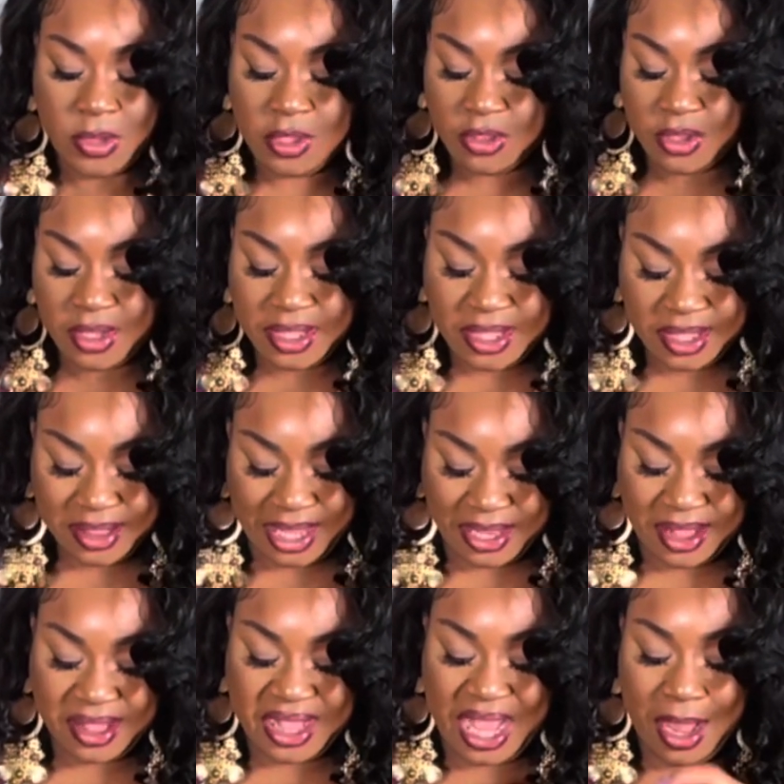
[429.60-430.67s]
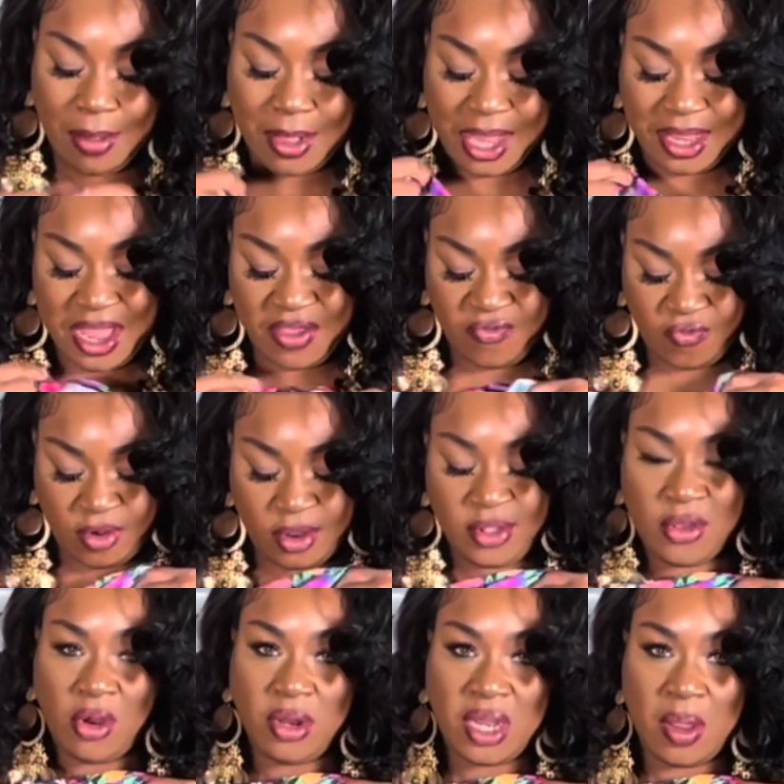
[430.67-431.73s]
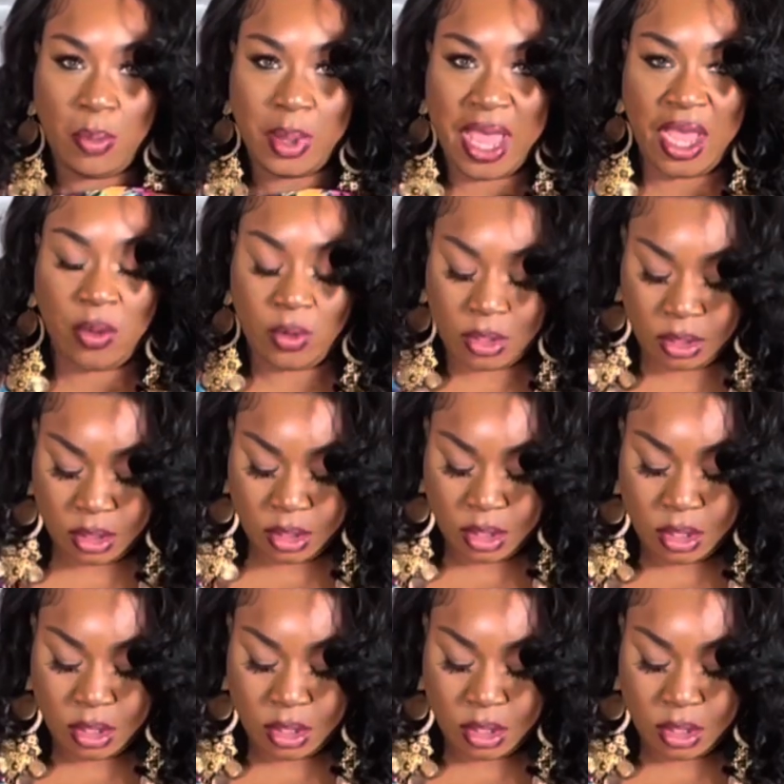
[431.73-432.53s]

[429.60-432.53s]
So this like the same like that first skirt, that black one.